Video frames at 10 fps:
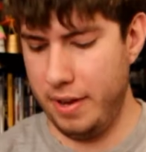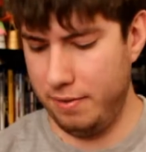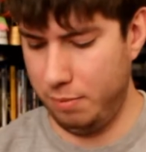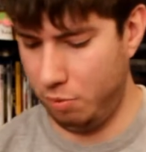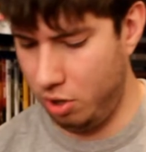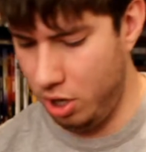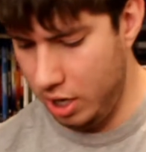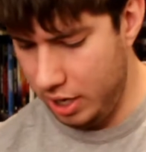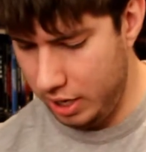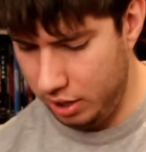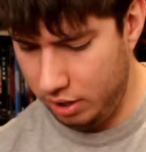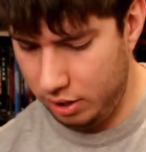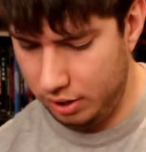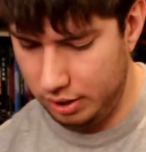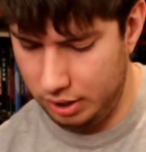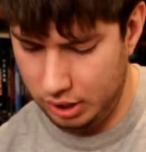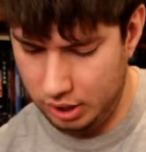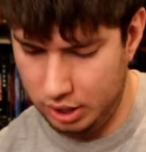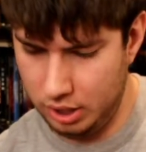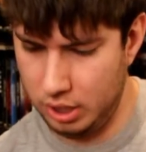have some cards.
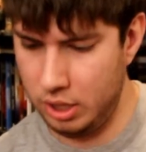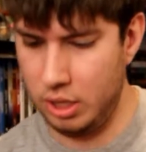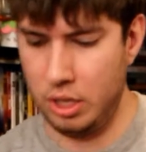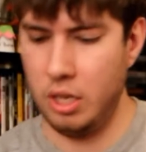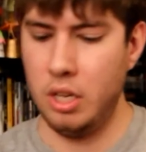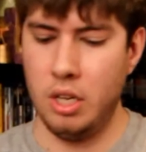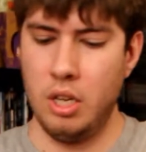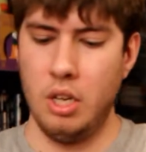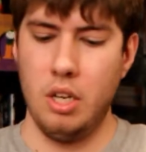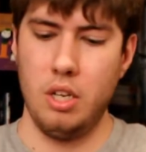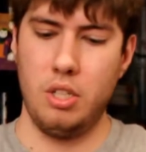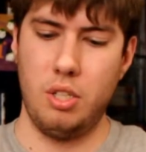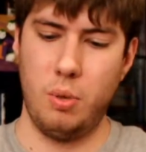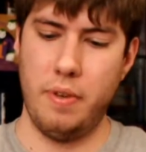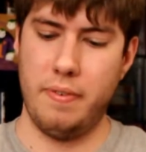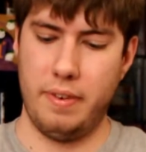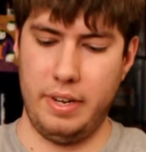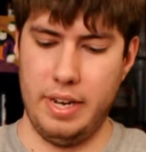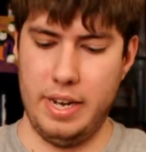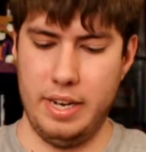So we've
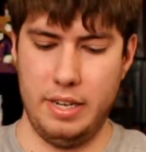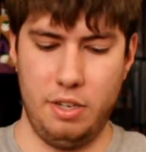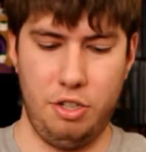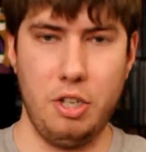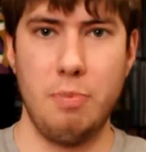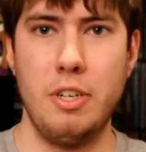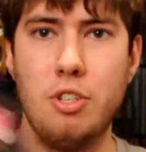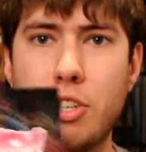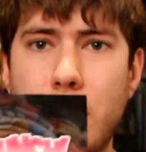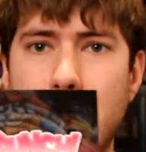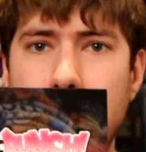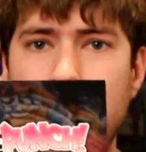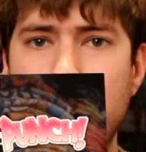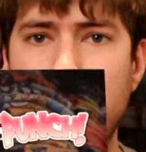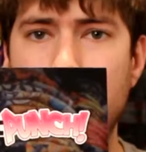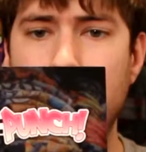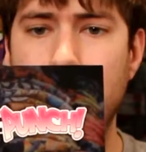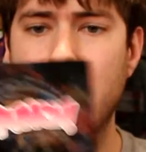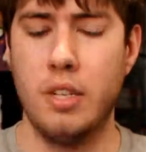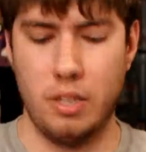got a shirt punch card,
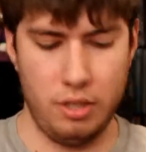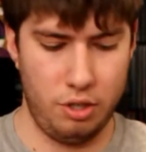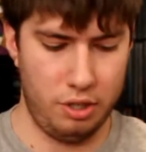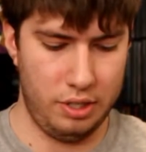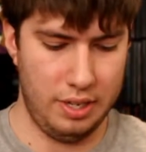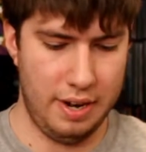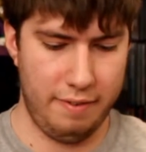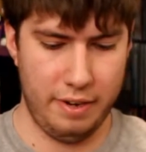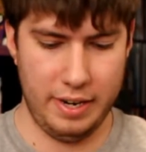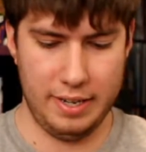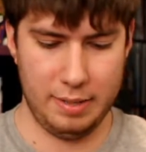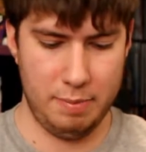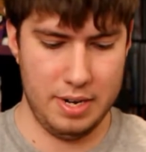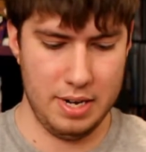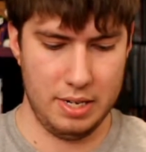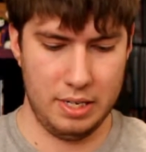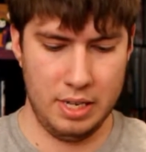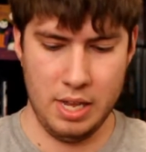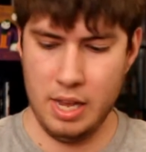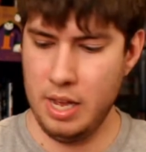just an advertisement.
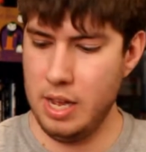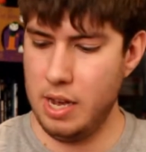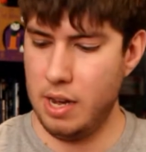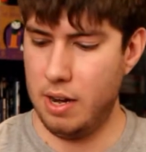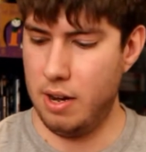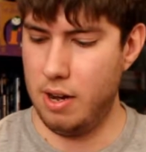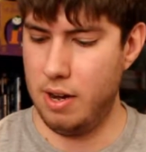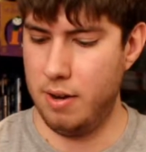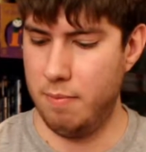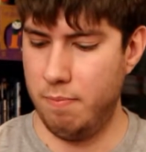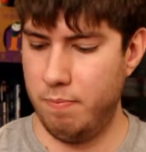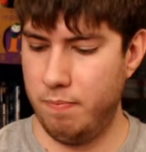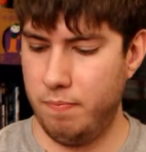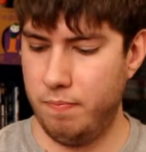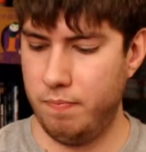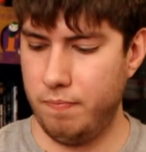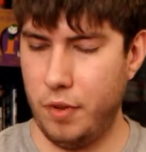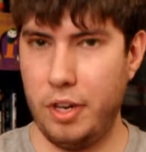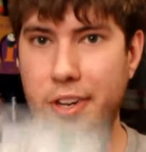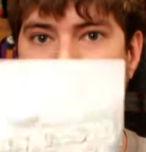Um,
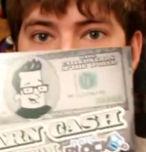earn